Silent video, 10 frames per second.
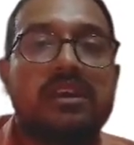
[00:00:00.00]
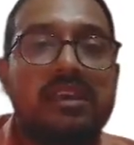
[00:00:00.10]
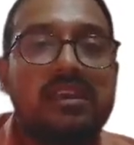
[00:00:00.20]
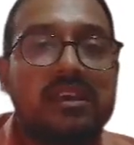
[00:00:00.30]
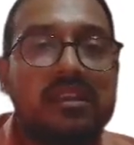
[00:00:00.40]

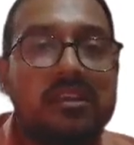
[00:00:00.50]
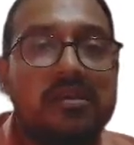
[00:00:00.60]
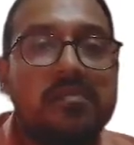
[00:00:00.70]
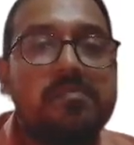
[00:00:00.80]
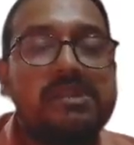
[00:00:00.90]
here
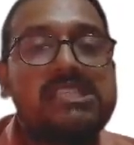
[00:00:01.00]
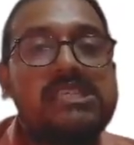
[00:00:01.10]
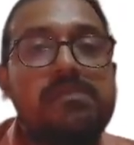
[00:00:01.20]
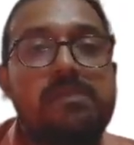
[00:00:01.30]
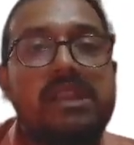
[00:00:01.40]

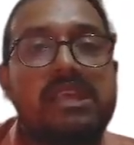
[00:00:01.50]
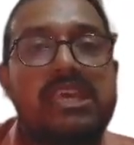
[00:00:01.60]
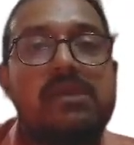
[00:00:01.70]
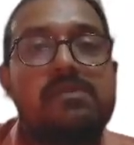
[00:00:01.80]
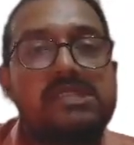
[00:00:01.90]
principal
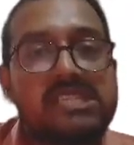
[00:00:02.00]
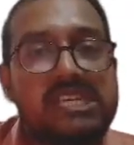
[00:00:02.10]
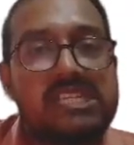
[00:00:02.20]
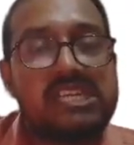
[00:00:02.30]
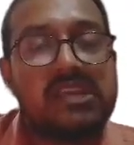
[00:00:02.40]
keeps
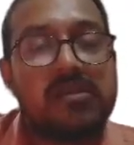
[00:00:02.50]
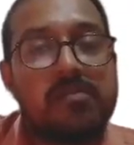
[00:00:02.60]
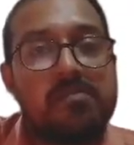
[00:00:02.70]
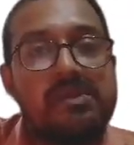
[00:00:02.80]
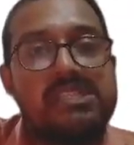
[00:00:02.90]
changing.
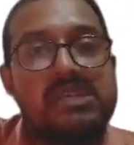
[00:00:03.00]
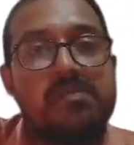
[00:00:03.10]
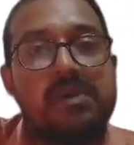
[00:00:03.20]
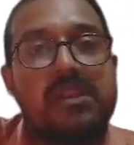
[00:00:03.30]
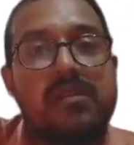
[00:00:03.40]

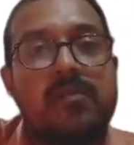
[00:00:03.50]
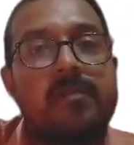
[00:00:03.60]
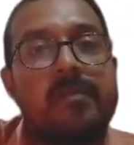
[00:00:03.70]
Principal